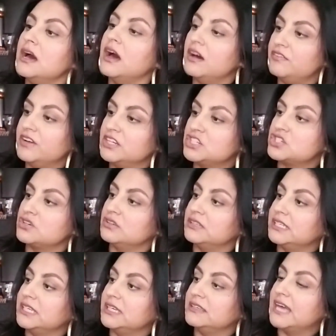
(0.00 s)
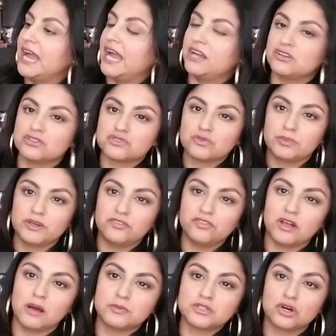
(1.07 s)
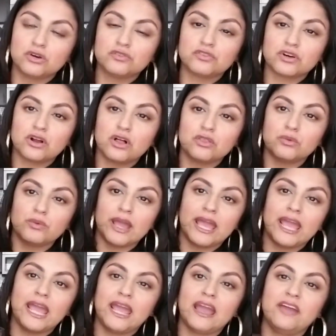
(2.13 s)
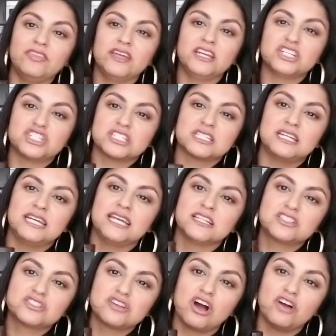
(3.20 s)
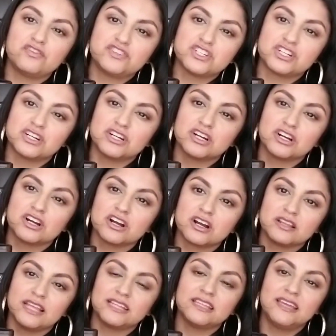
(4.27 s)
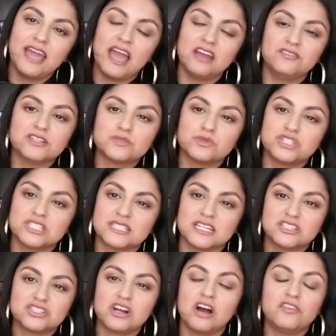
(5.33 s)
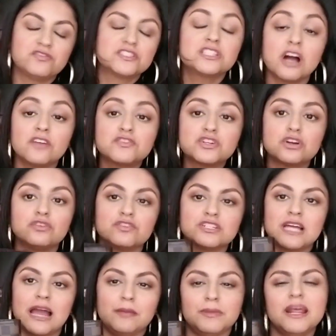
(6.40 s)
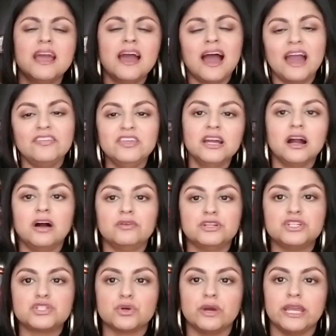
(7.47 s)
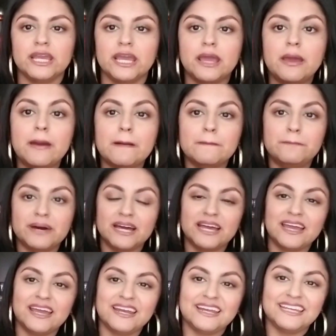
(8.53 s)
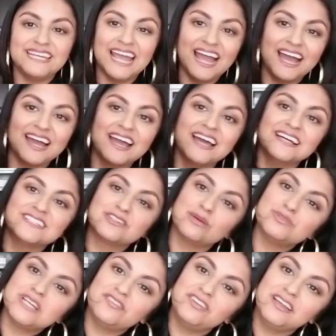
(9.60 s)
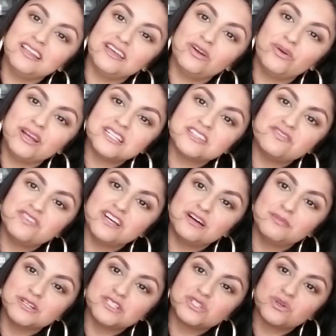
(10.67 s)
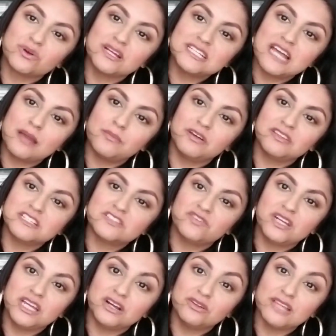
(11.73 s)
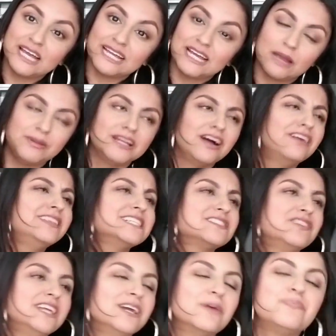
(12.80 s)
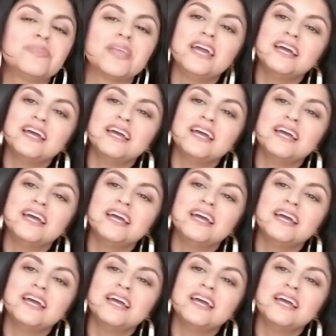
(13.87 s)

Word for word: eventually the handles will be flopped over all the way, and then it's just going to get softer, like the canvas will just get soft, softer over time. I think I'll enjoy it, but yeah, so I'm definitely going to film a story time on this video, like I mean on this video,